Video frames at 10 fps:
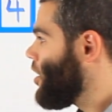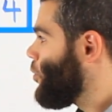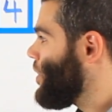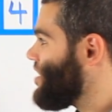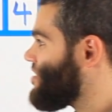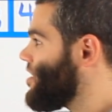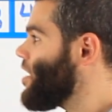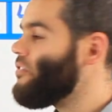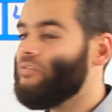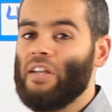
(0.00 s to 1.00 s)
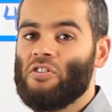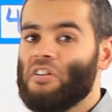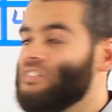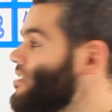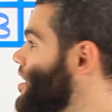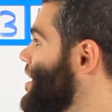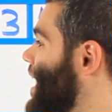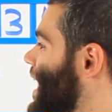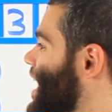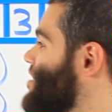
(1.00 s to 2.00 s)
We can see the features. It
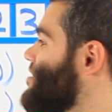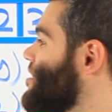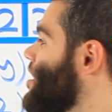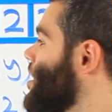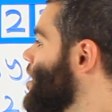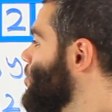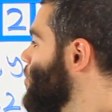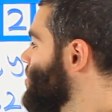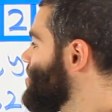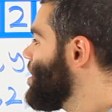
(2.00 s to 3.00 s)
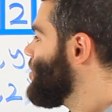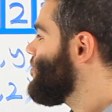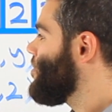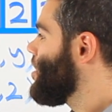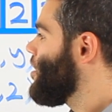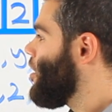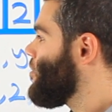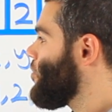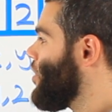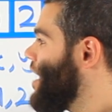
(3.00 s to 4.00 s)
has positive on
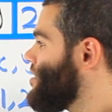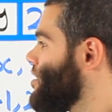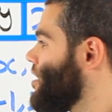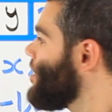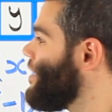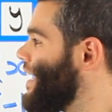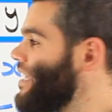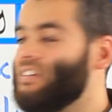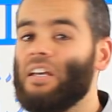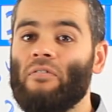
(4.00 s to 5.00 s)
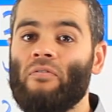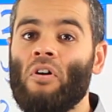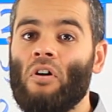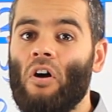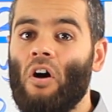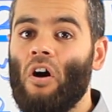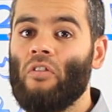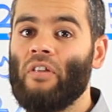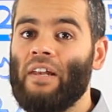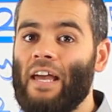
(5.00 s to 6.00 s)
the right, negative
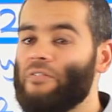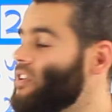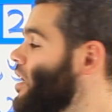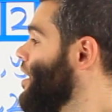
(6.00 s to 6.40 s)
on the left.